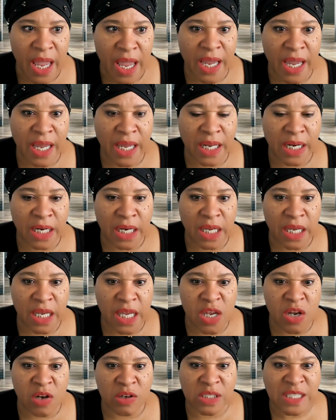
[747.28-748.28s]
And
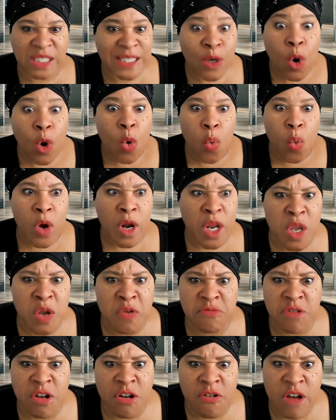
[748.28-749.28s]
he goes, what are
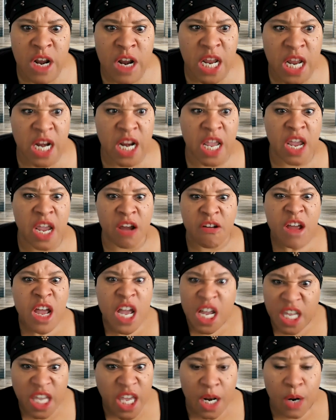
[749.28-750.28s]
you doing in here?
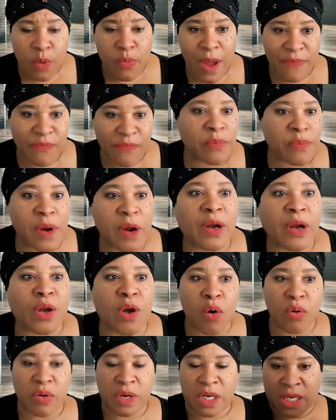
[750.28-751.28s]
Get away from her. And
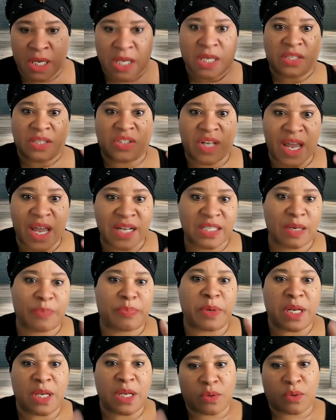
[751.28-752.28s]
Cody stands
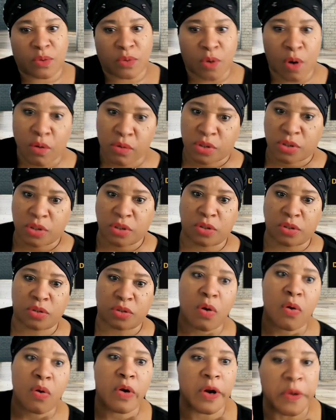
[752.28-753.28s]
up and he goes to the
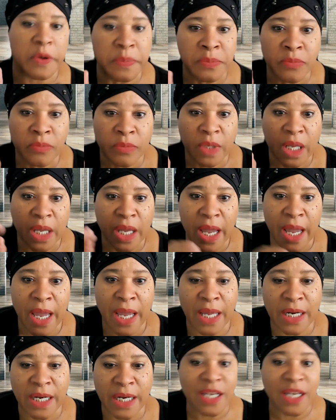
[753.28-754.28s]
door
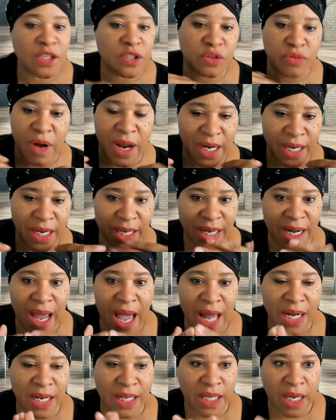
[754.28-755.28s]
and he's trying to get
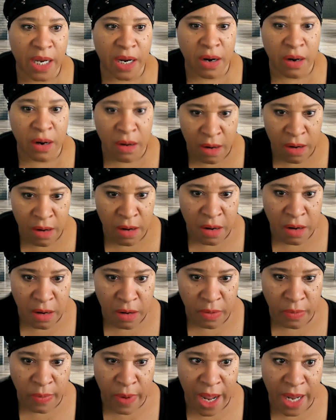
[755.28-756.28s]
out of there,
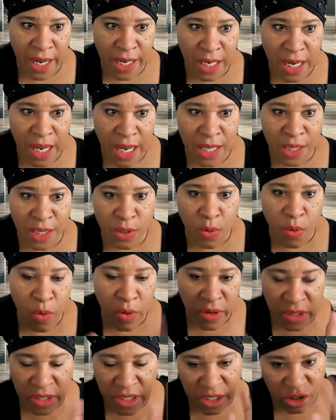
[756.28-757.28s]
right? And the
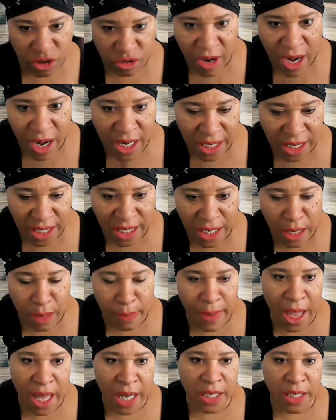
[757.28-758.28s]
orderly's trying to get
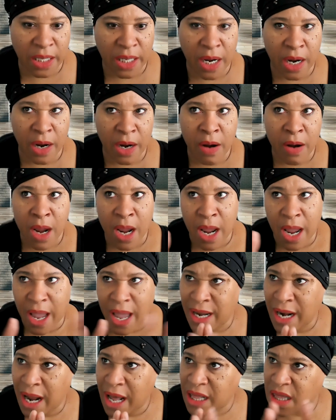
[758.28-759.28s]
him out of there.
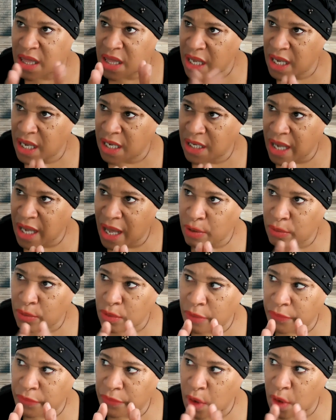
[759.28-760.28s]
And I think, I
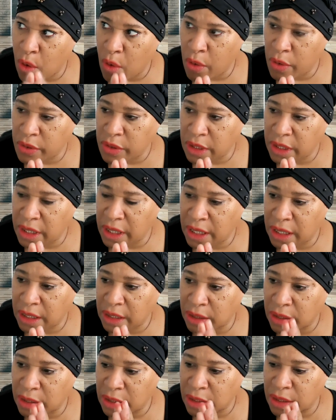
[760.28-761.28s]
don't know if the
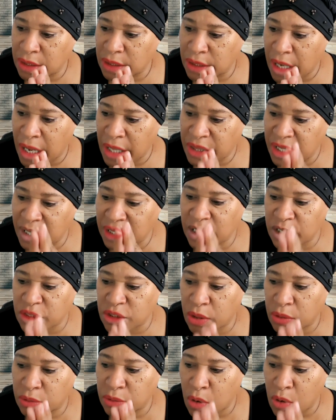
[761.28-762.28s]
orderly, I think they
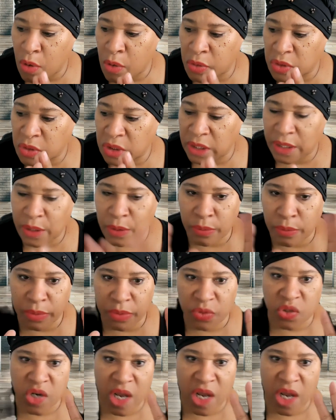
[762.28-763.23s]
showed the orderly